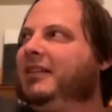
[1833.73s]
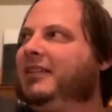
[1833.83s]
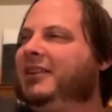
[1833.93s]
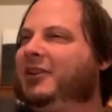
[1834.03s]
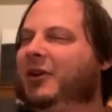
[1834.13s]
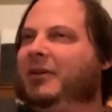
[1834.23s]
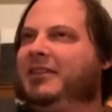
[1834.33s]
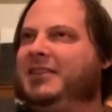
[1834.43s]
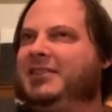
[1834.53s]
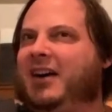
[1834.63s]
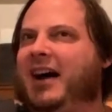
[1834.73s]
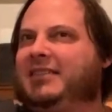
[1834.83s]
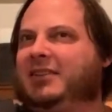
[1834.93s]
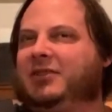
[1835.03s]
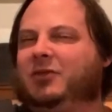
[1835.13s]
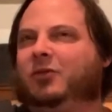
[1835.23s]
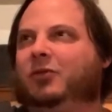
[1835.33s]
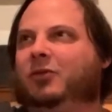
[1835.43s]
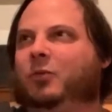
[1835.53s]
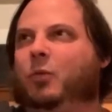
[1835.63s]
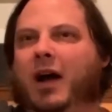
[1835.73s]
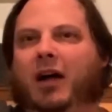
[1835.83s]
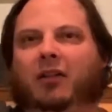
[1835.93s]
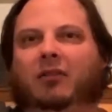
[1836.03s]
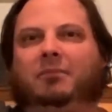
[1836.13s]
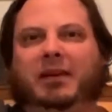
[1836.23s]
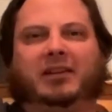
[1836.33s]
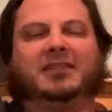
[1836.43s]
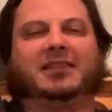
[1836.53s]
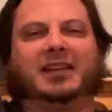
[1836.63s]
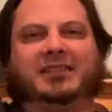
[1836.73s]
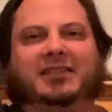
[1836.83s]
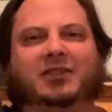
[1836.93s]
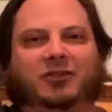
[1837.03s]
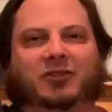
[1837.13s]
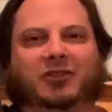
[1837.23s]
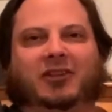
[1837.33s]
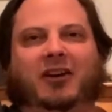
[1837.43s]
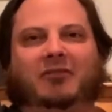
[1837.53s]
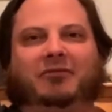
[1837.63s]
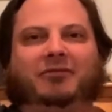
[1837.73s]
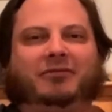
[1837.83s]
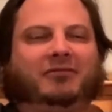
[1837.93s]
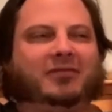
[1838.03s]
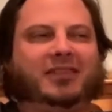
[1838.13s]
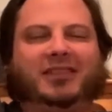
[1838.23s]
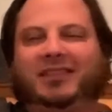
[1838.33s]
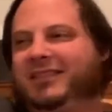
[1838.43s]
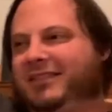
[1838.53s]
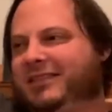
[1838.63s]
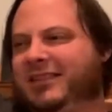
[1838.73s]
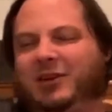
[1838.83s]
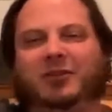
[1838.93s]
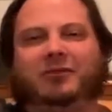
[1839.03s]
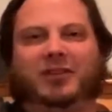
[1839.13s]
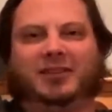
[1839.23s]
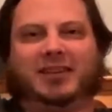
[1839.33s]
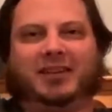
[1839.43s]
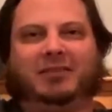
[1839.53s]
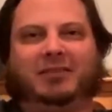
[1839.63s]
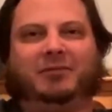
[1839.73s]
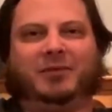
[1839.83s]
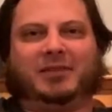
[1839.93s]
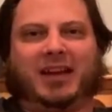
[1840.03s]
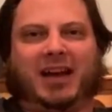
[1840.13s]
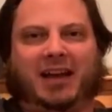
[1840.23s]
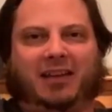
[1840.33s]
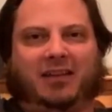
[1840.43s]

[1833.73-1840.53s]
you know, a desire to do well because the institution of university was like,